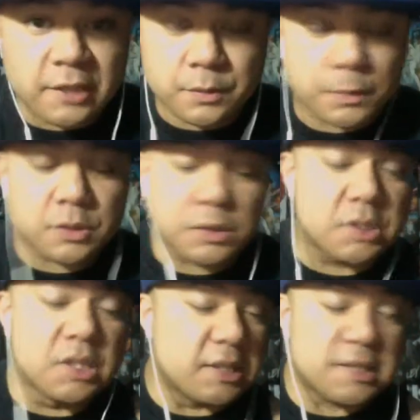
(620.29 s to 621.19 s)
him, because
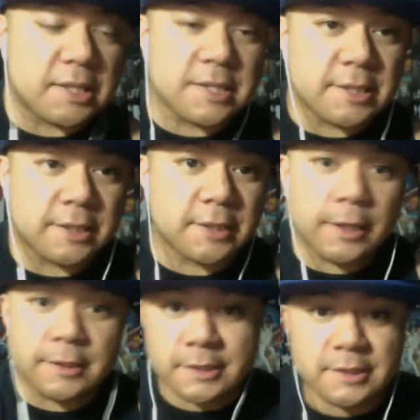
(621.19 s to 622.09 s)
he's listed as 6'9",
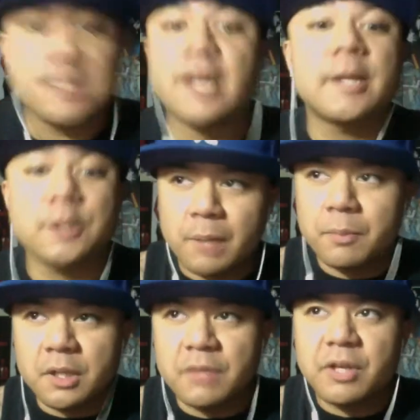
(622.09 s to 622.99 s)
6'10"-ish. I
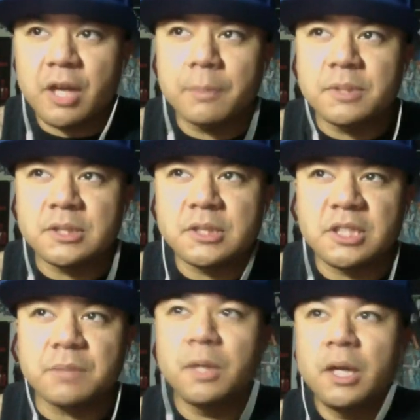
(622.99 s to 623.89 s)
believe he helped his
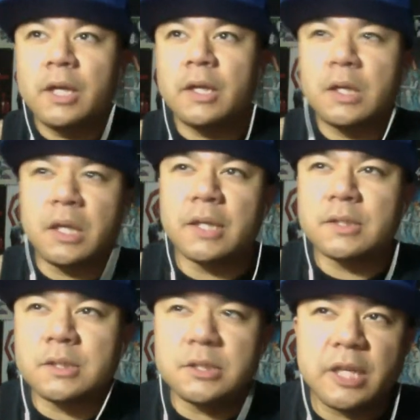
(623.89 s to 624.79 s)
team get
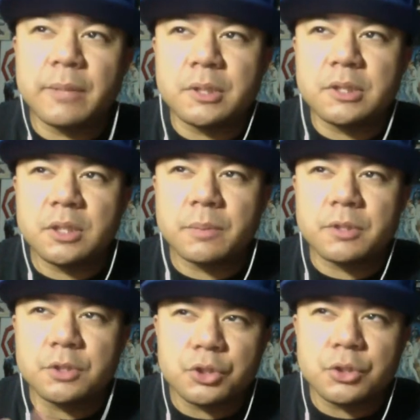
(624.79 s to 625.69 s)
to the championship
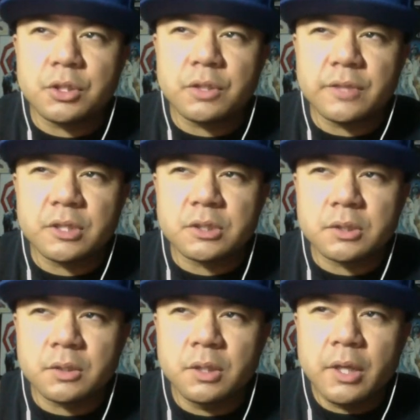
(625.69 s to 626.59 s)
in the junior
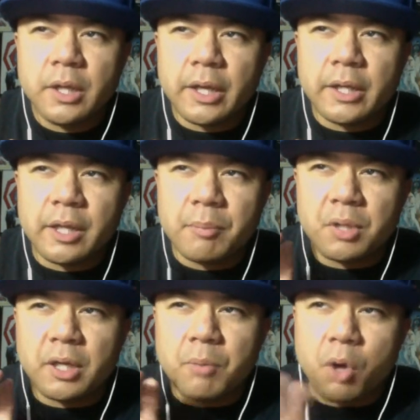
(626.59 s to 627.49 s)
division, and they
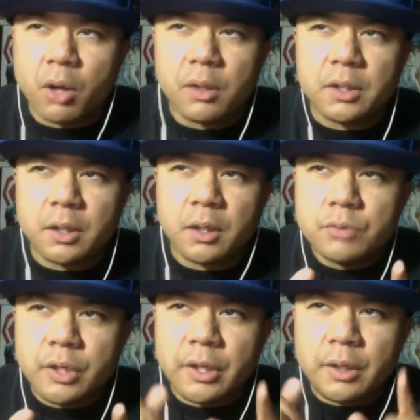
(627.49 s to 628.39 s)
played
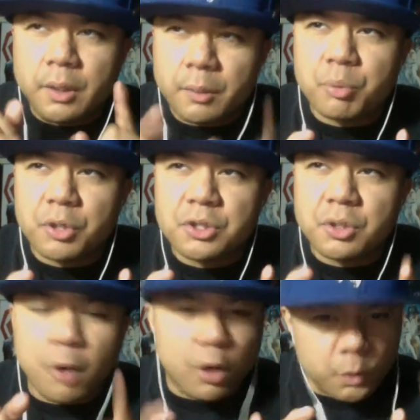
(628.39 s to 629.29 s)
Maharlika, and I'm pretty
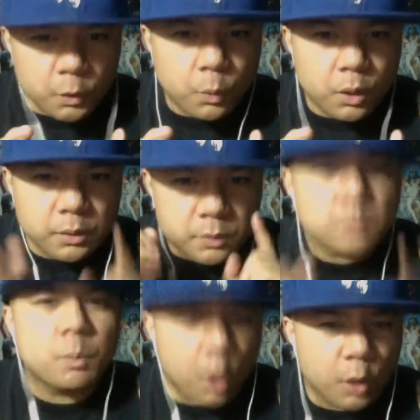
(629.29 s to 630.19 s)
sure Maharlika
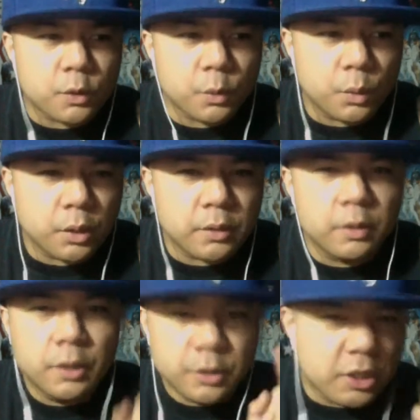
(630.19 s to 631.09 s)
won.
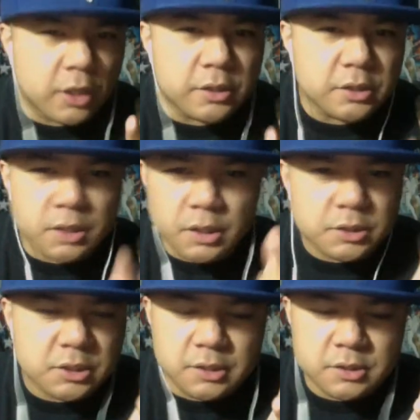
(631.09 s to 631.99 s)
Jared
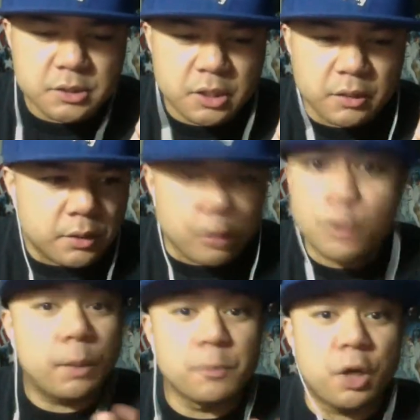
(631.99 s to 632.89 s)
Dizon, shouts to Jared.
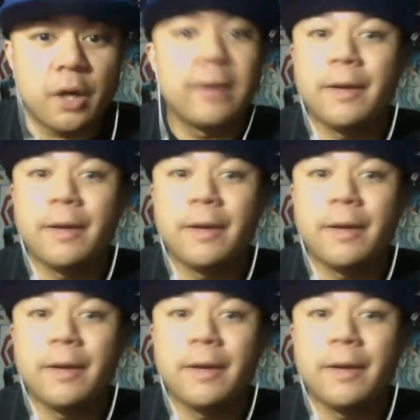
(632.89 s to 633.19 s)
I'm sorry,